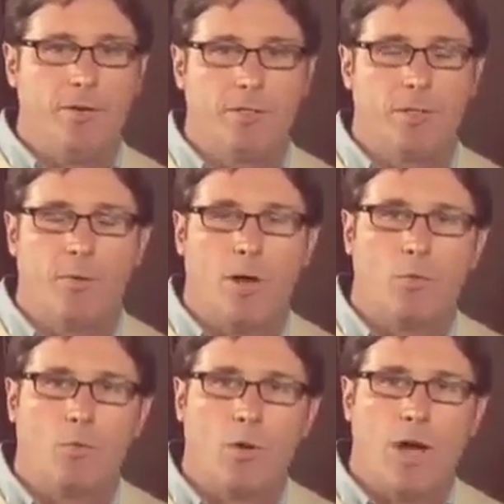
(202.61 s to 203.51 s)
there's a
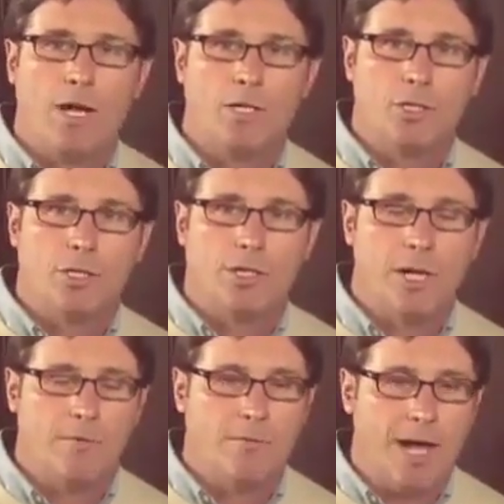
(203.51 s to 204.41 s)
rush, a
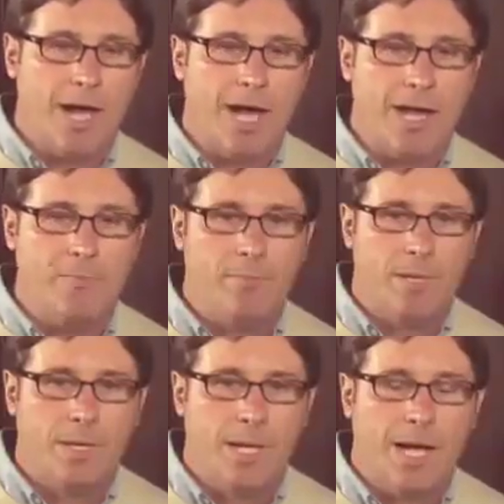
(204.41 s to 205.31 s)
kind of a
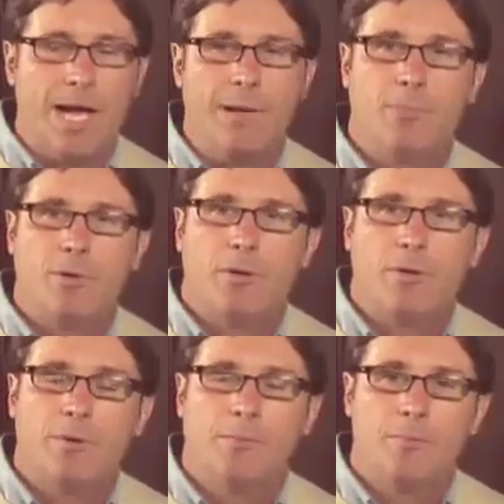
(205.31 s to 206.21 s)

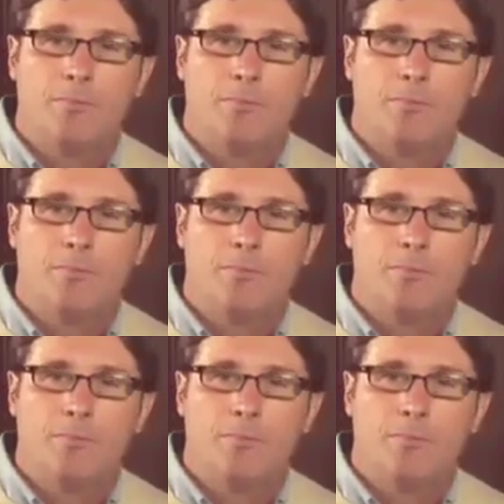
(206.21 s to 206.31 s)
hyper